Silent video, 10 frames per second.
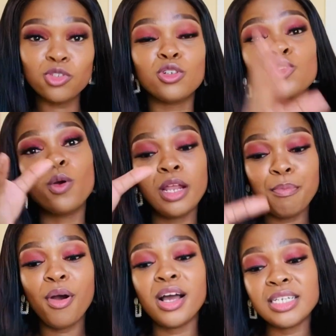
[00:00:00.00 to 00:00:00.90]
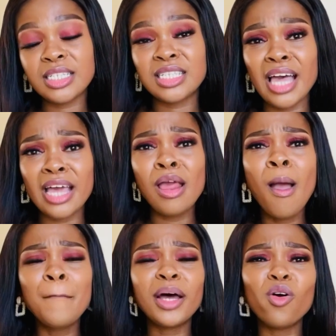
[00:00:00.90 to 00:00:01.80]
so in part it's that,
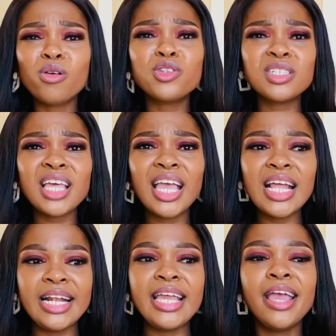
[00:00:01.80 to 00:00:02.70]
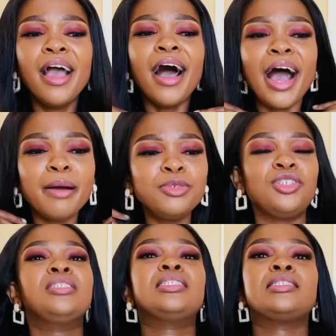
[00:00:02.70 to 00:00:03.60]
but also secondly, I'm
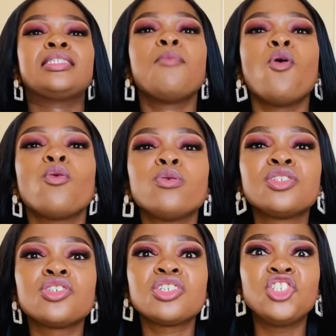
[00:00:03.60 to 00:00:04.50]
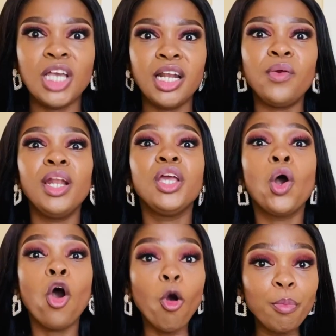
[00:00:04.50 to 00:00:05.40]
just someone who's just generally
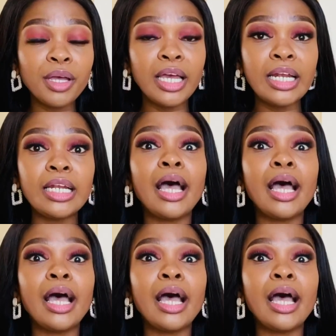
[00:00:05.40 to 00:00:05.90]
open.